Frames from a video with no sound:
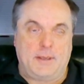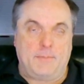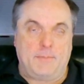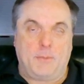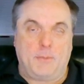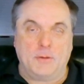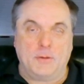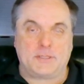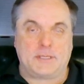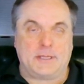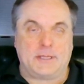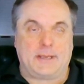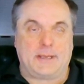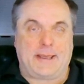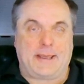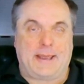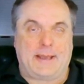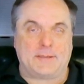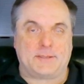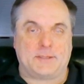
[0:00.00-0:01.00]
Mostly it
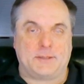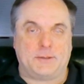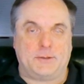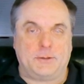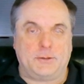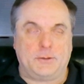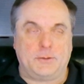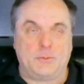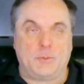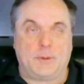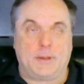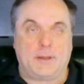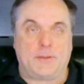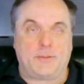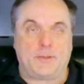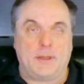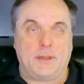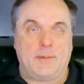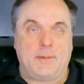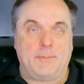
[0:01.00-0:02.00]
has to do
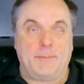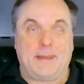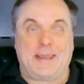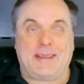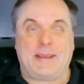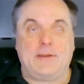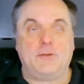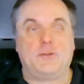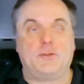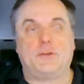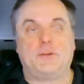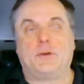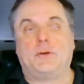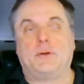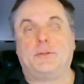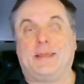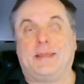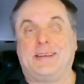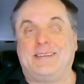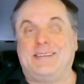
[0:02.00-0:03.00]
with making
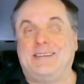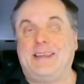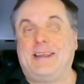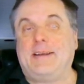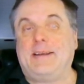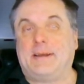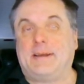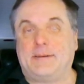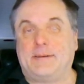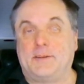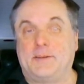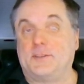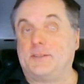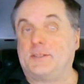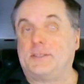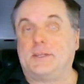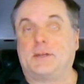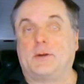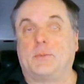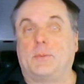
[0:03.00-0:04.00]
sure that data doesn't
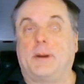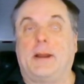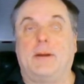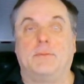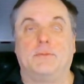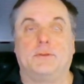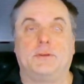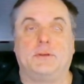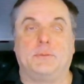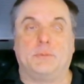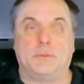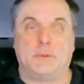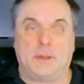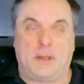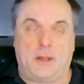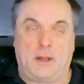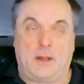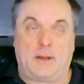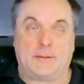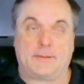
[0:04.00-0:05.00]
stick around too
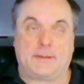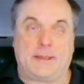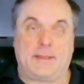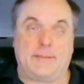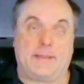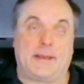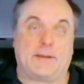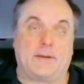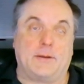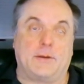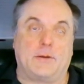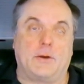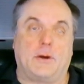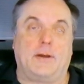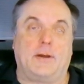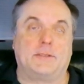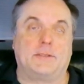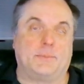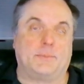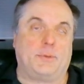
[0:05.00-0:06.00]
long that could
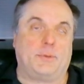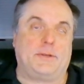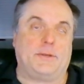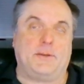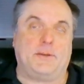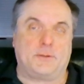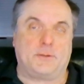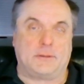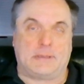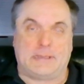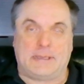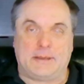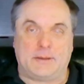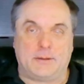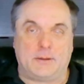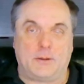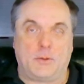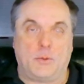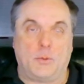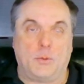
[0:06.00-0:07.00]
cause a potential
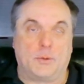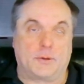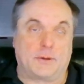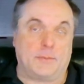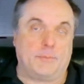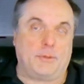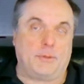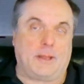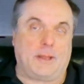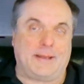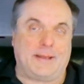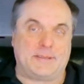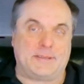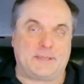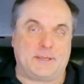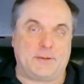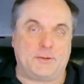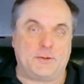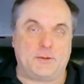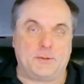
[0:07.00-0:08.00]
legal or
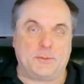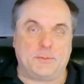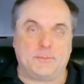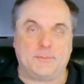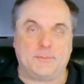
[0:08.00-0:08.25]
compliance issue.